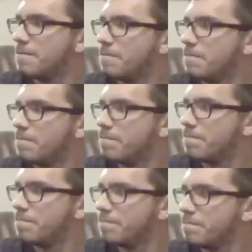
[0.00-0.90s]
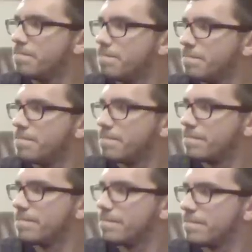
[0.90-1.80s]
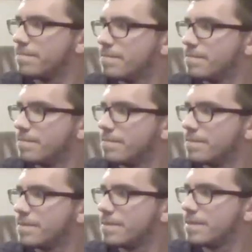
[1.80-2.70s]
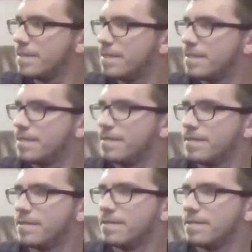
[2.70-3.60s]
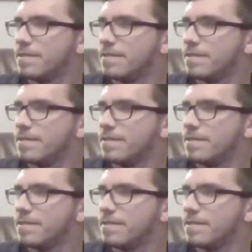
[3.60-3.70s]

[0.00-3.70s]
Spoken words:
This person isn't speaking.